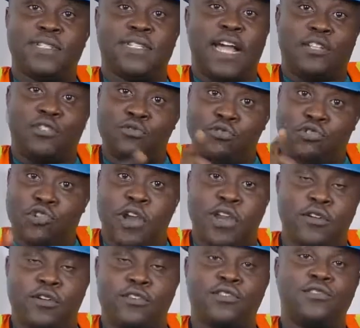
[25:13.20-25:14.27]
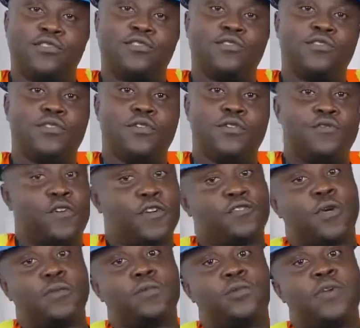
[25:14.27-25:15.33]
that you join us for
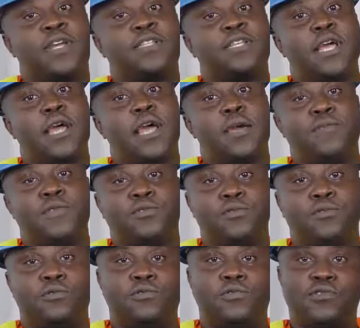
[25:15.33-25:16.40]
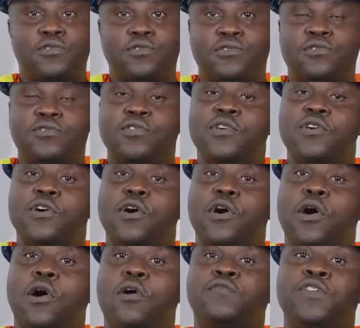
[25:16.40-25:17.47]
subsequent episodes
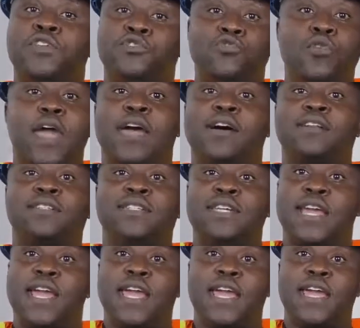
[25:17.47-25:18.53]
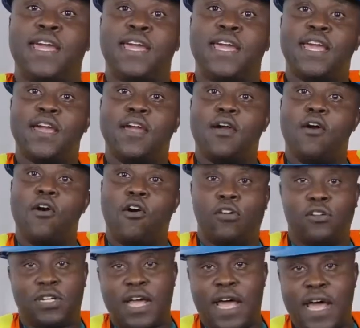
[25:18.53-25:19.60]
of the ULDA
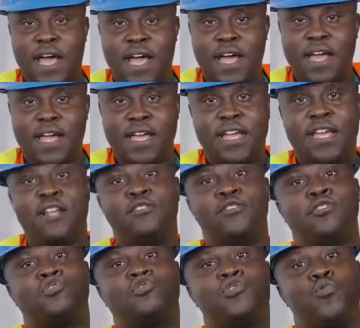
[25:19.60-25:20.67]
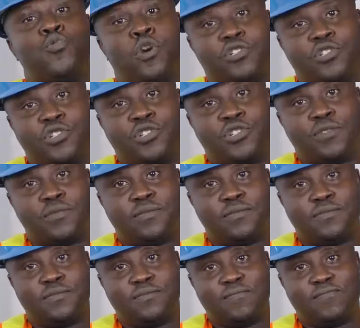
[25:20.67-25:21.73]
Order Industry Watch.
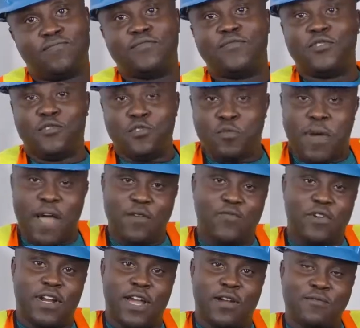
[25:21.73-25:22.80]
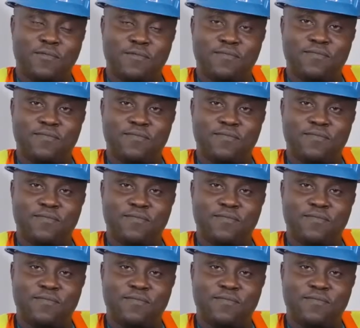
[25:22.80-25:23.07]
Goodbye for now.